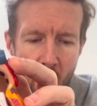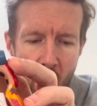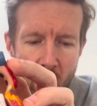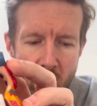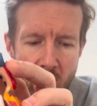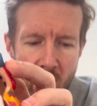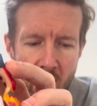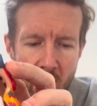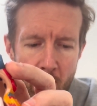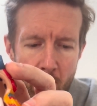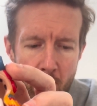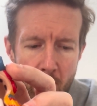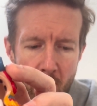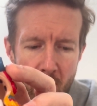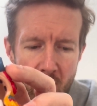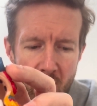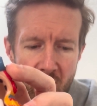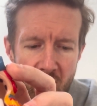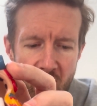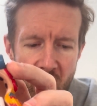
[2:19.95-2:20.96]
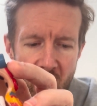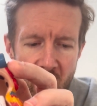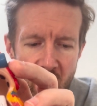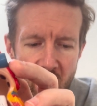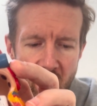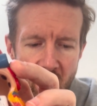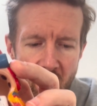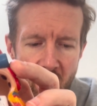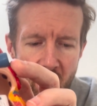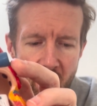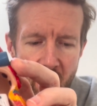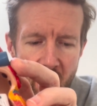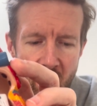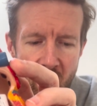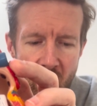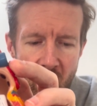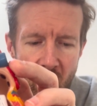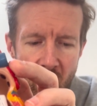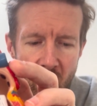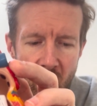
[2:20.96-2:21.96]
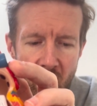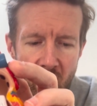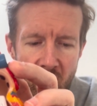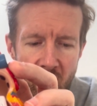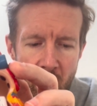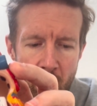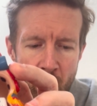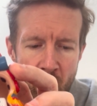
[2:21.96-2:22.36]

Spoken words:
around both sides of the ventricles.